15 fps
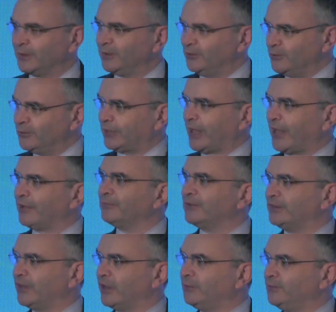You can be
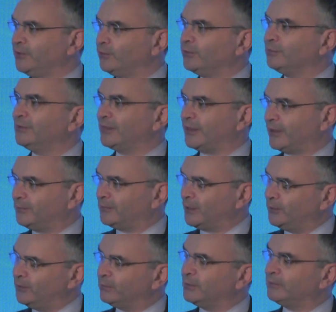them, you will be them, and
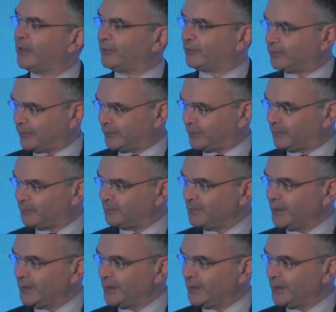you will be better than them.